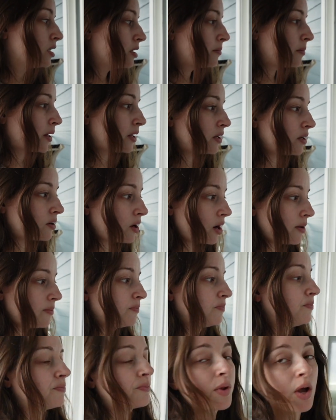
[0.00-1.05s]
But okay,
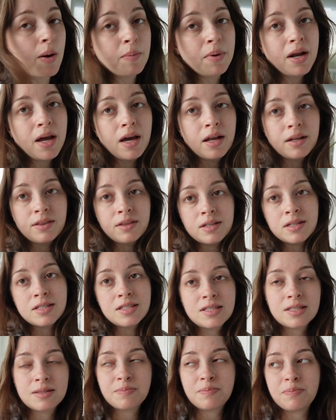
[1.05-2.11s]
I'm gonna edit
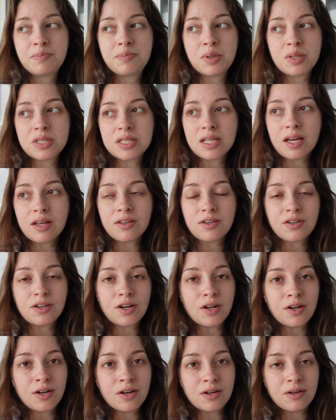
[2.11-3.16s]
this, put together
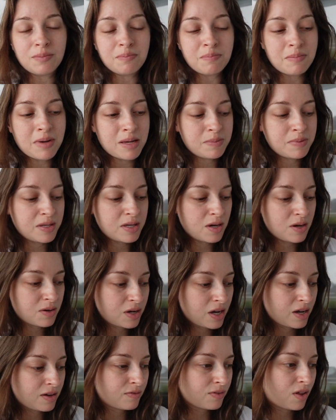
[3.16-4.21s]
a maybe
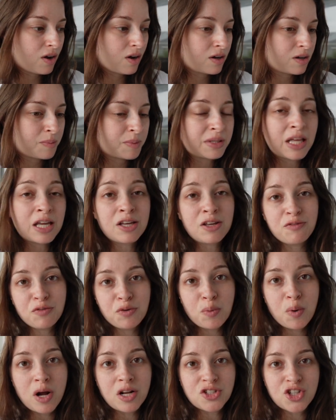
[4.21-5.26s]
okay vlog, but thank you for
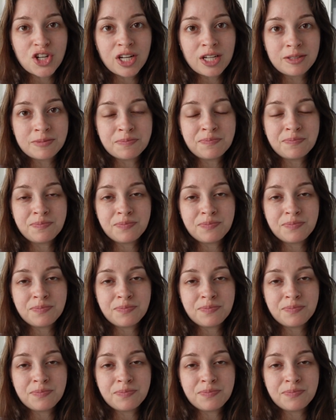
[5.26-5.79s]
watching,